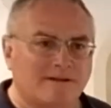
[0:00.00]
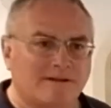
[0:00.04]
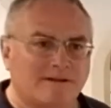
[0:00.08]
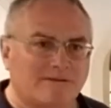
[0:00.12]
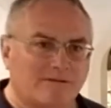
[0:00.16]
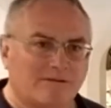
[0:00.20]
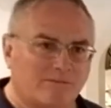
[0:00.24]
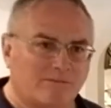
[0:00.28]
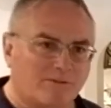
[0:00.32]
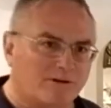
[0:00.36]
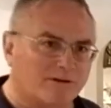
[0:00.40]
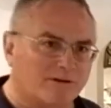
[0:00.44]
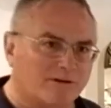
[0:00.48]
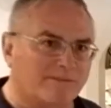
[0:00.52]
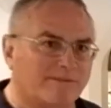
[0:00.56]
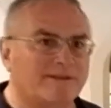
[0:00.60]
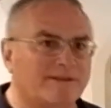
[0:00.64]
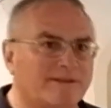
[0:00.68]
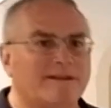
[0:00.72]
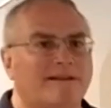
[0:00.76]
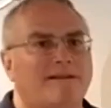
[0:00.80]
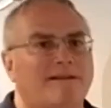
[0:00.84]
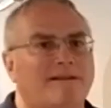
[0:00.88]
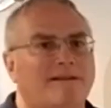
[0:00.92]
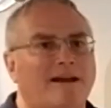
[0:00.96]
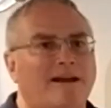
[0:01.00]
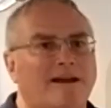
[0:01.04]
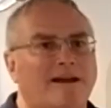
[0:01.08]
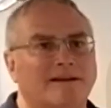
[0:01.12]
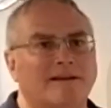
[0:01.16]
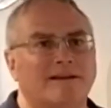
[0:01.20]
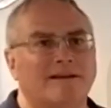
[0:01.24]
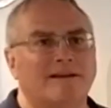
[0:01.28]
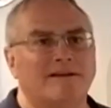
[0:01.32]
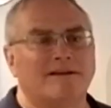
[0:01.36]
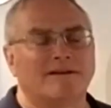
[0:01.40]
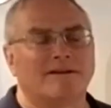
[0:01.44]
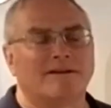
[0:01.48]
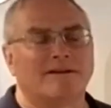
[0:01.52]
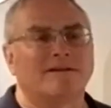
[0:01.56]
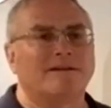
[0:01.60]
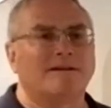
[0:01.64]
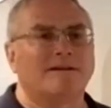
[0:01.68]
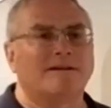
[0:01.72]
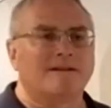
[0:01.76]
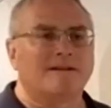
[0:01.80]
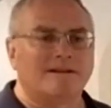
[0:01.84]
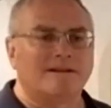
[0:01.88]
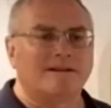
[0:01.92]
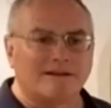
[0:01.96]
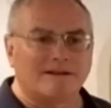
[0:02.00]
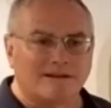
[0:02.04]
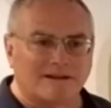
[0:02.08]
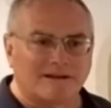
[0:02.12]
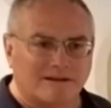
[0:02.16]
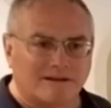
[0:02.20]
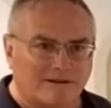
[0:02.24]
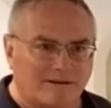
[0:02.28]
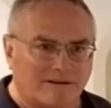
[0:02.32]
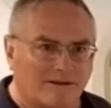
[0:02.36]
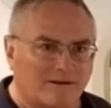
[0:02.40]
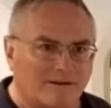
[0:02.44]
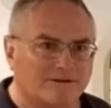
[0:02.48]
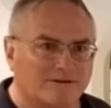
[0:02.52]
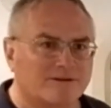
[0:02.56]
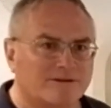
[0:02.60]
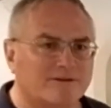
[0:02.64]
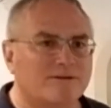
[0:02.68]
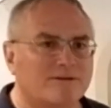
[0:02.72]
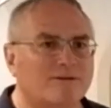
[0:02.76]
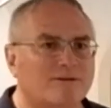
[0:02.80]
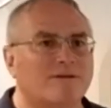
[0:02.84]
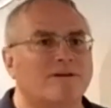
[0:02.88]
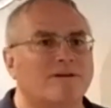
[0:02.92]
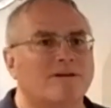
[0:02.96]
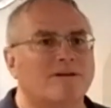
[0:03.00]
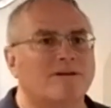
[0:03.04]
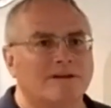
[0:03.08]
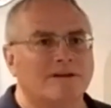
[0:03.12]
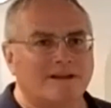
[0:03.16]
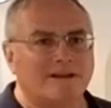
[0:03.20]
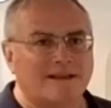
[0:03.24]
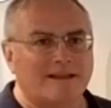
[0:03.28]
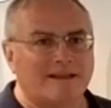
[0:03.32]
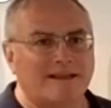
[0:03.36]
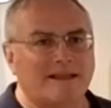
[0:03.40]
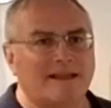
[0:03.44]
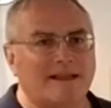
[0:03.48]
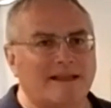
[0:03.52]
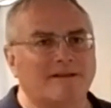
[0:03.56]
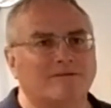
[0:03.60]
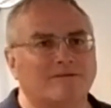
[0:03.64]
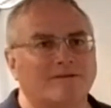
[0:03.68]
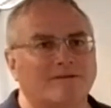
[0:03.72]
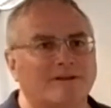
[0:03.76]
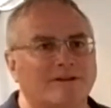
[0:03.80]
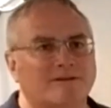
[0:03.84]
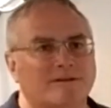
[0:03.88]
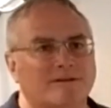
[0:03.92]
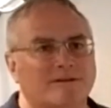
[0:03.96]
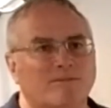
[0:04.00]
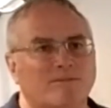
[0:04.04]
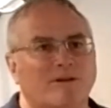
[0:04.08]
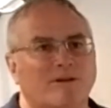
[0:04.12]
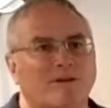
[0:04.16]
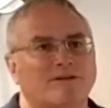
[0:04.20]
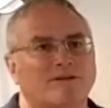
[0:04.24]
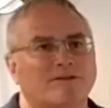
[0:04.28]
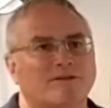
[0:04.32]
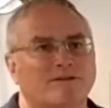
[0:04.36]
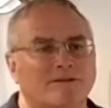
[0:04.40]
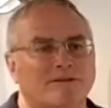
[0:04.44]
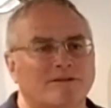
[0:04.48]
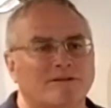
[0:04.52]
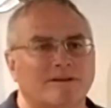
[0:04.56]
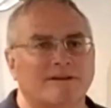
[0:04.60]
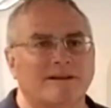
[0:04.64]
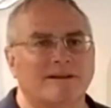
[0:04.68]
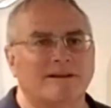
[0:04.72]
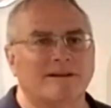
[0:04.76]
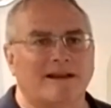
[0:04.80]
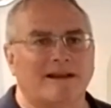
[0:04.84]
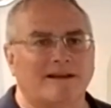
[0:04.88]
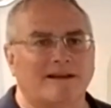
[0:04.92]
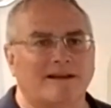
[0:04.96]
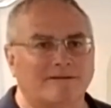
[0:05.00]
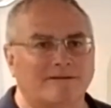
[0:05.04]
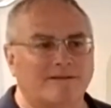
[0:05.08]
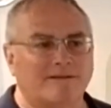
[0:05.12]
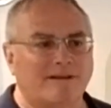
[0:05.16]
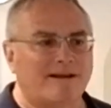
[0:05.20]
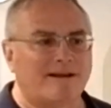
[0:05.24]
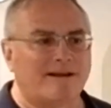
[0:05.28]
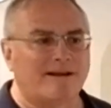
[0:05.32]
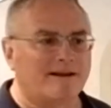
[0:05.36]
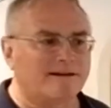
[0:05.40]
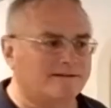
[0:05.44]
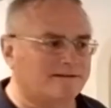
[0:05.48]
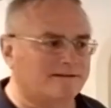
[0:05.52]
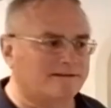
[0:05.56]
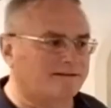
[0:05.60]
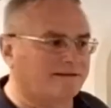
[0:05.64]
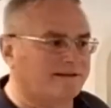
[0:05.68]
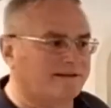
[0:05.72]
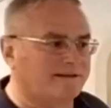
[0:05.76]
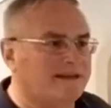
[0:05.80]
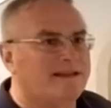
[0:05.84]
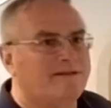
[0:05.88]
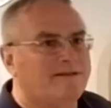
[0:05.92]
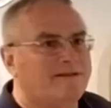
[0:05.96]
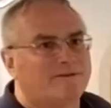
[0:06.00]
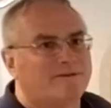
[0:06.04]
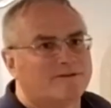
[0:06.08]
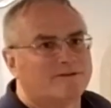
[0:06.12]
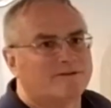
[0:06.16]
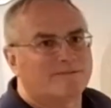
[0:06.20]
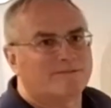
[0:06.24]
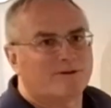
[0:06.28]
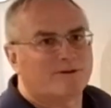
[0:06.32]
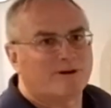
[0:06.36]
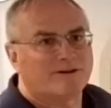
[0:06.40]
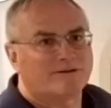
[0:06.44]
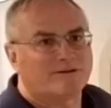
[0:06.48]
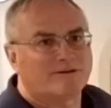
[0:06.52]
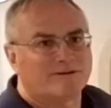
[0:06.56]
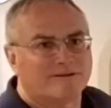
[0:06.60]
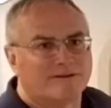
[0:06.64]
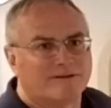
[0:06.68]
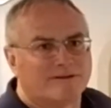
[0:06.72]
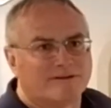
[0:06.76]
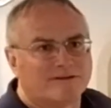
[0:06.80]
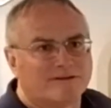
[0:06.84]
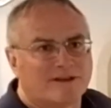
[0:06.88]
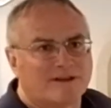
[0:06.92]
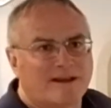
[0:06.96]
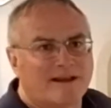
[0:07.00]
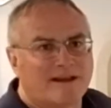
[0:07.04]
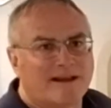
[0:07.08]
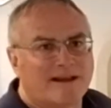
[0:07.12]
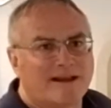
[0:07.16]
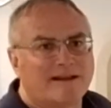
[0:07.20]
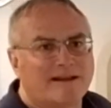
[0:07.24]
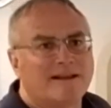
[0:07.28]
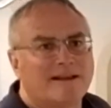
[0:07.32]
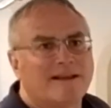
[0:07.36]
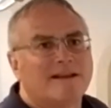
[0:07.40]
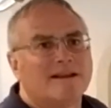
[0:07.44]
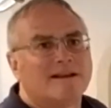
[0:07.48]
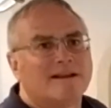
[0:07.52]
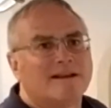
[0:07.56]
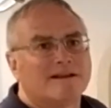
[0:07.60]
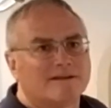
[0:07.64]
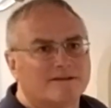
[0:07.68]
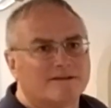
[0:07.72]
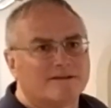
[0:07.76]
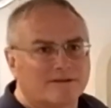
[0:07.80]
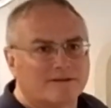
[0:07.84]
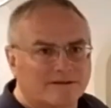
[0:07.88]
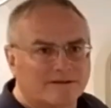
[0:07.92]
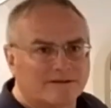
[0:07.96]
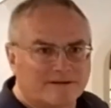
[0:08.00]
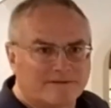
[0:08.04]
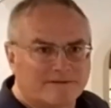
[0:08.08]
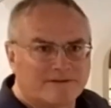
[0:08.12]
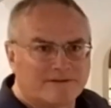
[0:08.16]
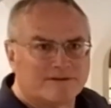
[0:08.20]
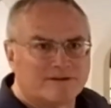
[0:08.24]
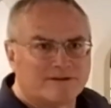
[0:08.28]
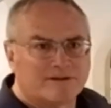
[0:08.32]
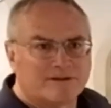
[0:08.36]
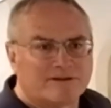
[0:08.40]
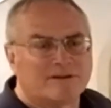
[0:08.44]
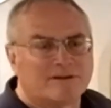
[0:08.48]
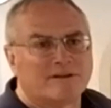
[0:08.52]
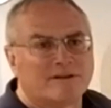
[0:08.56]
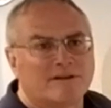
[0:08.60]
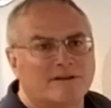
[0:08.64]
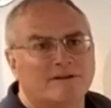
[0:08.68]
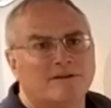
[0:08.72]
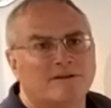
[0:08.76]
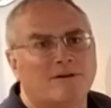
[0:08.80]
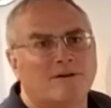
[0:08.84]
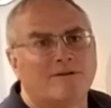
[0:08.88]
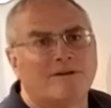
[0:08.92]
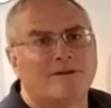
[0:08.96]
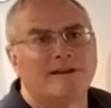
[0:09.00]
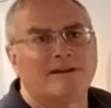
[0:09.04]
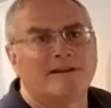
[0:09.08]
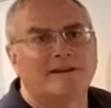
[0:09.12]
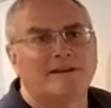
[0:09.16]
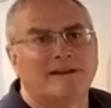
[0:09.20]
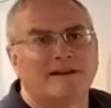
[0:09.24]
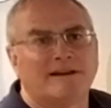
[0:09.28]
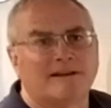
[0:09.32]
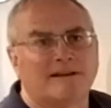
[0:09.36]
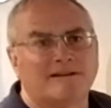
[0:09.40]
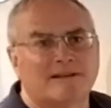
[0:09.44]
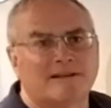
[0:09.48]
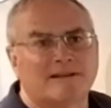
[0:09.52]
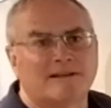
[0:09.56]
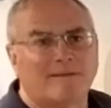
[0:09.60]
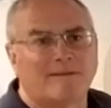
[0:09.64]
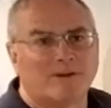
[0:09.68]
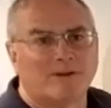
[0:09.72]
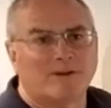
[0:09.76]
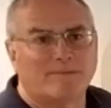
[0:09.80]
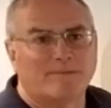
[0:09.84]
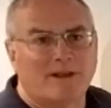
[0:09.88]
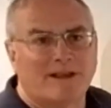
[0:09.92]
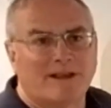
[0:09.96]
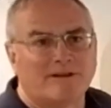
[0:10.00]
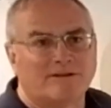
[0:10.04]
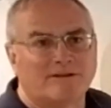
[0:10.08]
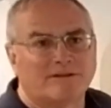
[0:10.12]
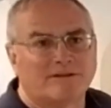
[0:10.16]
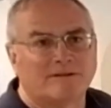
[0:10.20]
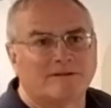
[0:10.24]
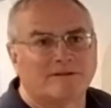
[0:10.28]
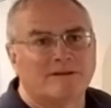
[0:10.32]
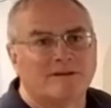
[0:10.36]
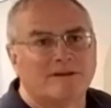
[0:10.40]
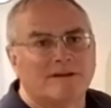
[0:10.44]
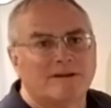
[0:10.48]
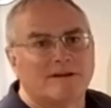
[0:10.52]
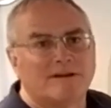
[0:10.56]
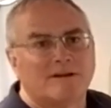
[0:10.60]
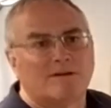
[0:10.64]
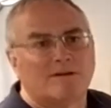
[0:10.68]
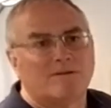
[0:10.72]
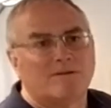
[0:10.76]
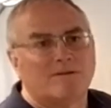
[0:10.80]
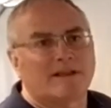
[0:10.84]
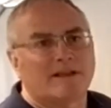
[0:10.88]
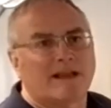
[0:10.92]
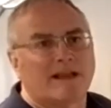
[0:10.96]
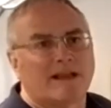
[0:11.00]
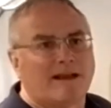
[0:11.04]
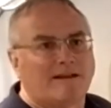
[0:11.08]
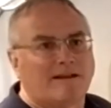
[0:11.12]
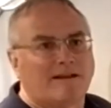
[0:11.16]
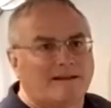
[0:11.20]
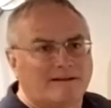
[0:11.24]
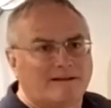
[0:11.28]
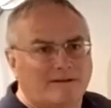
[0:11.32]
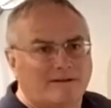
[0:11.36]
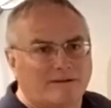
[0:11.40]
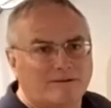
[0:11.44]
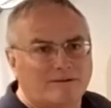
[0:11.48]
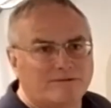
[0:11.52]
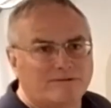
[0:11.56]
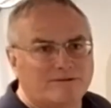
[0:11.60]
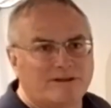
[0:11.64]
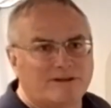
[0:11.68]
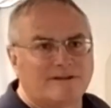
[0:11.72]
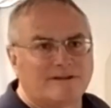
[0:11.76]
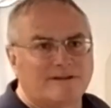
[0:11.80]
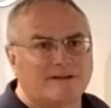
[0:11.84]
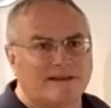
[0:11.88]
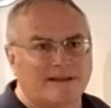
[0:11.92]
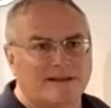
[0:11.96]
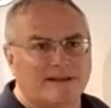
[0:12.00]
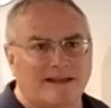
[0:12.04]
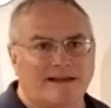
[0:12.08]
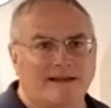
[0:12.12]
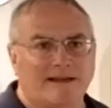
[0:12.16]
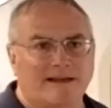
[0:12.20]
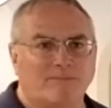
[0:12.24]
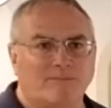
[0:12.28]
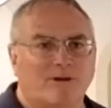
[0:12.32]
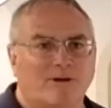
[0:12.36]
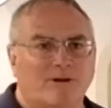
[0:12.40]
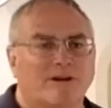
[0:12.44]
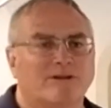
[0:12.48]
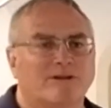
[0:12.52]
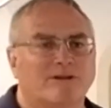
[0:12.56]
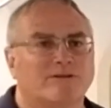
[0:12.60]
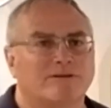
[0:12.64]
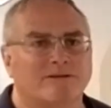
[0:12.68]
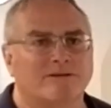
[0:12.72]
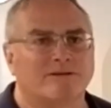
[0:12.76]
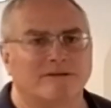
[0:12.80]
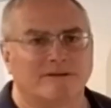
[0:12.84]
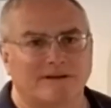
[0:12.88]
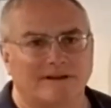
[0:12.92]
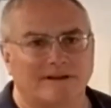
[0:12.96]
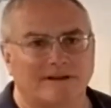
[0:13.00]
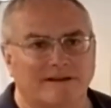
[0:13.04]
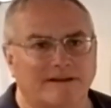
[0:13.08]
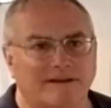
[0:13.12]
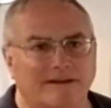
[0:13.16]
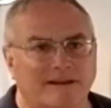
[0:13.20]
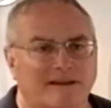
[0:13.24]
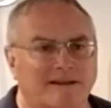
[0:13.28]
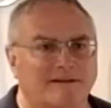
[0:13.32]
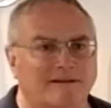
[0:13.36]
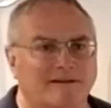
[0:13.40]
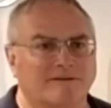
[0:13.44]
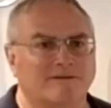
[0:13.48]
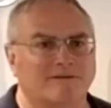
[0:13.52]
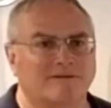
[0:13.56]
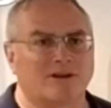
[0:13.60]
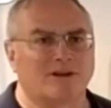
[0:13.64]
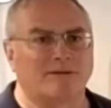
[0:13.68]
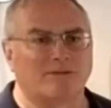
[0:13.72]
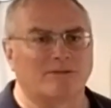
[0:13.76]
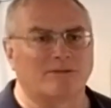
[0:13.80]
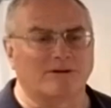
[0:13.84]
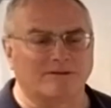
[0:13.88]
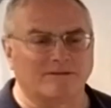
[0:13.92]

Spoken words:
We'll put him in the lock here. close the door, increase the pressure in the outer lock till it equals the pressure inside, so that the physician can go in and examine the patient without losing any pressure in the inner chamber.